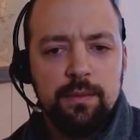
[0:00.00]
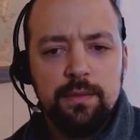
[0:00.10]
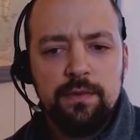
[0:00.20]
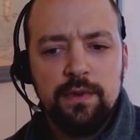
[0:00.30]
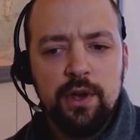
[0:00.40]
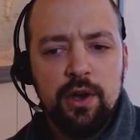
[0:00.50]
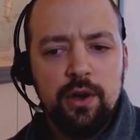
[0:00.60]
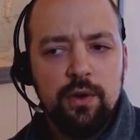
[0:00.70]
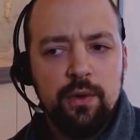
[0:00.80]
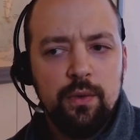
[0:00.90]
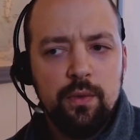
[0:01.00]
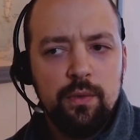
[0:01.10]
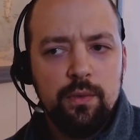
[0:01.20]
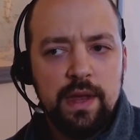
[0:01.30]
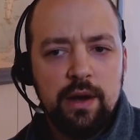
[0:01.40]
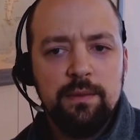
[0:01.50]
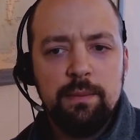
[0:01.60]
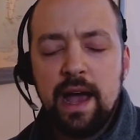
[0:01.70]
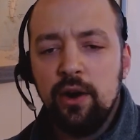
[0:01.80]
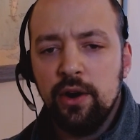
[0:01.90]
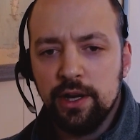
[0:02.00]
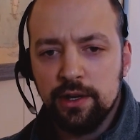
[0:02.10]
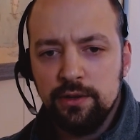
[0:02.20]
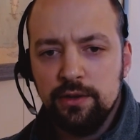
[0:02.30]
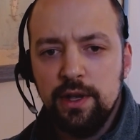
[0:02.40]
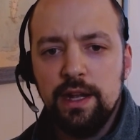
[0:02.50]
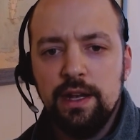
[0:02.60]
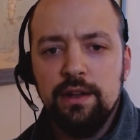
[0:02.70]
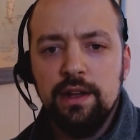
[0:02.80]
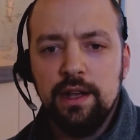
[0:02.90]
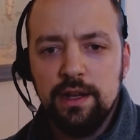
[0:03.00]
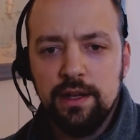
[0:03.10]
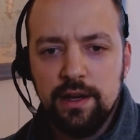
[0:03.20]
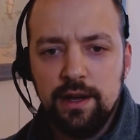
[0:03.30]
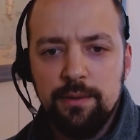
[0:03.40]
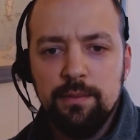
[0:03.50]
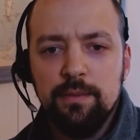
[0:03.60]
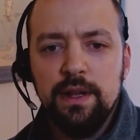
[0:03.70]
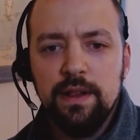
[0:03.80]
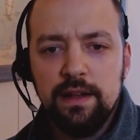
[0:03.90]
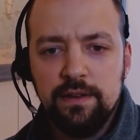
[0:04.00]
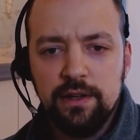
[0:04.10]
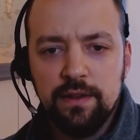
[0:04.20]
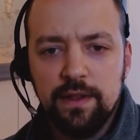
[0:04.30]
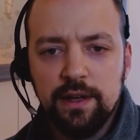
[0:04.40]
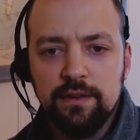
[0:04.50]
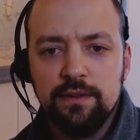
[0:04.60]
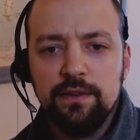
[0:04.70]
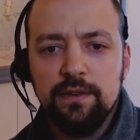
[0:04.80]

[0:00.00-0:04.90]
so that was empowering and it led to good things.